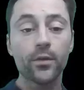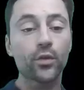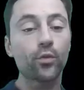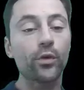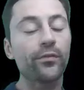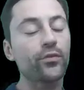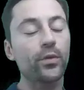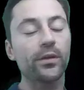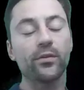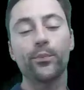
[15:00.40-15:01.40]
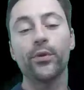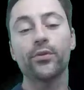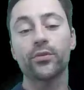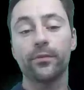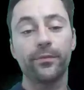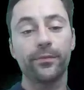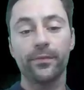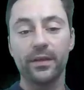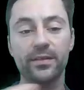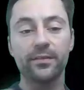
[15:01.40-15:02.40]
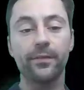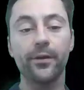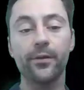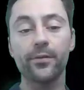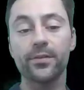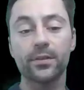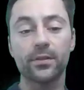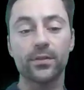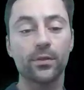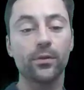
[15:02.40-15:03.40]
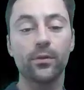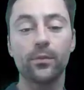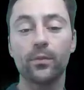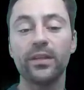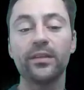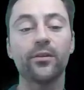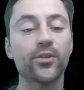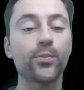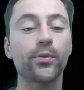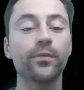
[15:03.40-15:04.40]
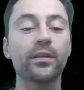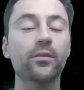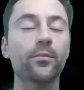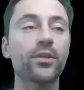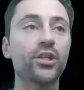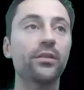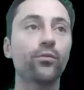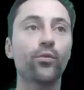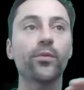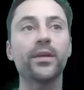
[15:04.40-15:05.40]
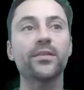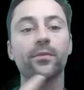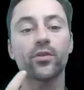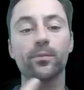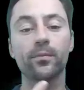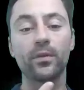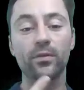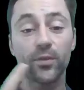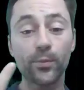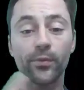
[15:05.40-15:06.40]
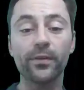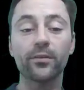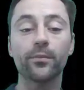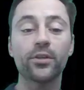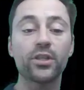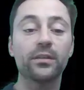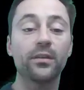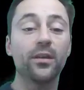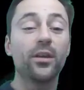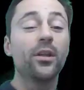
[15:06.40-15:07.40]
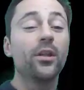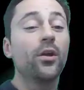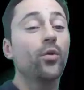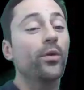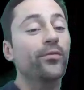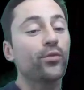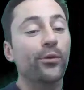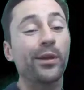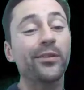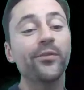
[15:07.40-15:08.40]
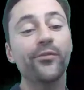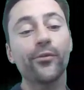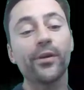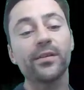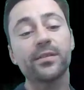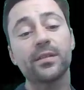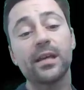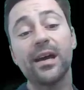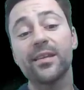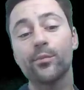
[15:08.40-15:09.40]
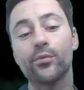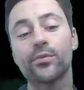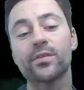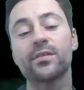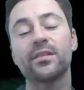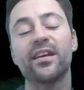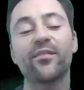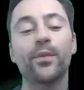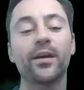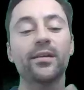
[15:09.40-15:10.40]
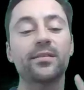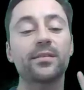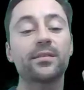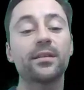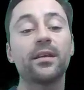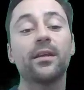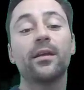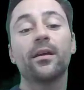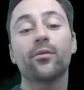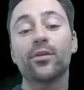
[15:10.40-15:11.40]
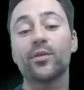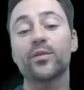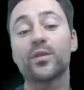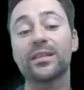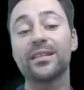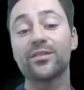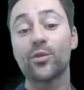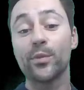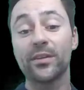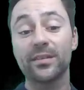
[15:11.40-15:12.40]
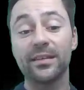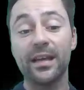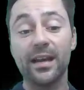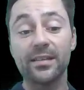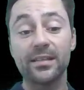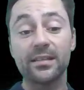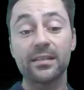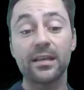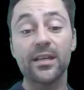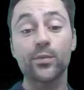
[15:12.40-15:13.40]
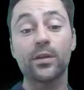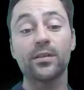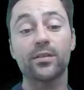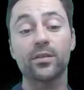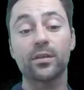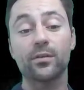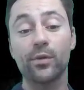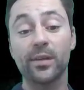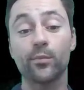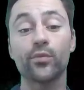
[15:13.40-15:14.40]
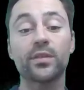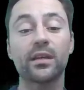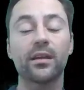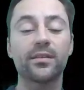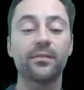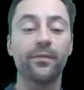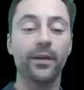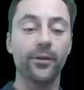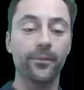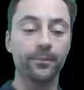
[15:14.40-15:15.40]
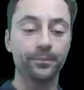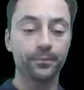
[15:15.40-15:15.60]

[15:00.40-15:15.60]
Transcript: So we have tried a bunch of classifiers, so linear supervector machine, round-based function supervector machine. We have tried random forests, ADA boosts, naive bias, quadratic discriminant analysis, as well as gradient boosting classifier.